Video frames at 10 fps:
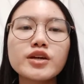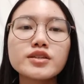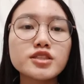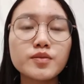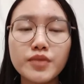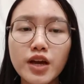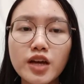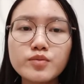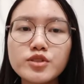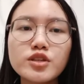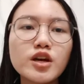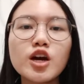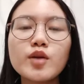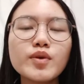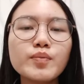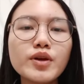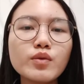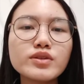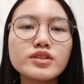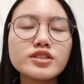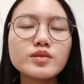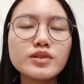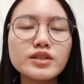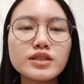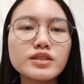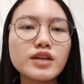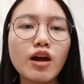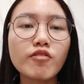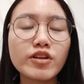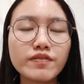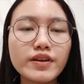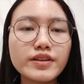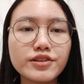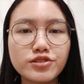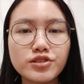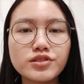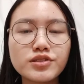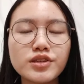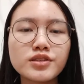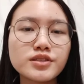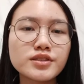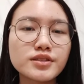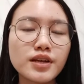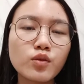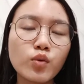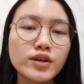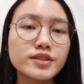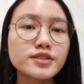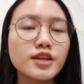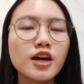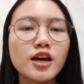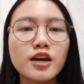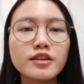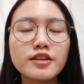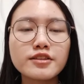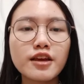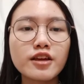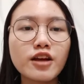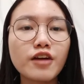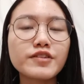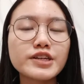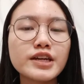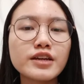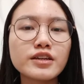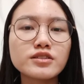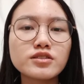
Sometimes, people with disabilities have advantages in certain ways that can cover the